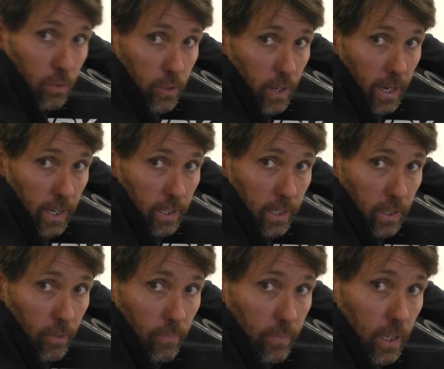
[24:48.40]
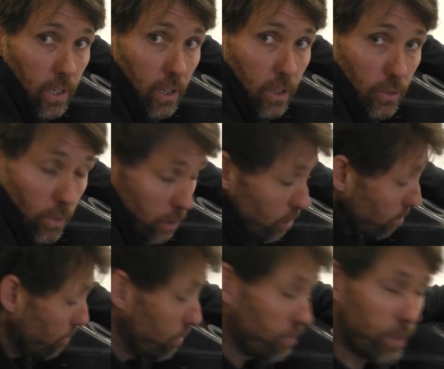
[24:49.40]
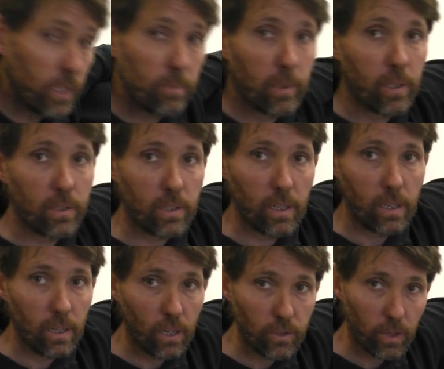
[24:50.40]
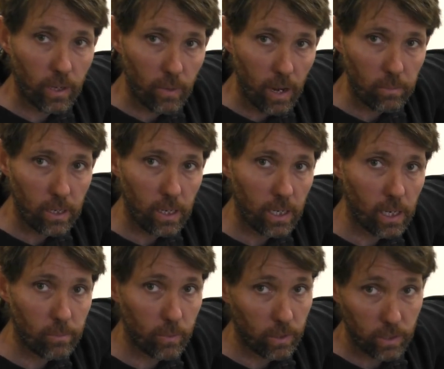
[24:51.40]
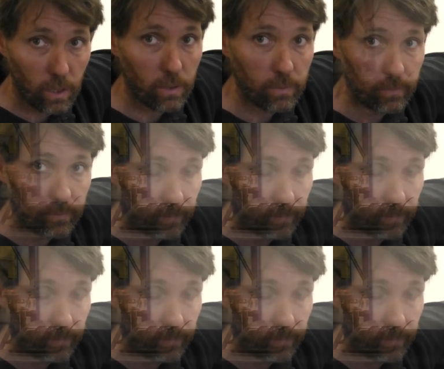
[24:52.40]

old drag link on. So I'm going to remove this because the hydraulic ram here comes with its own.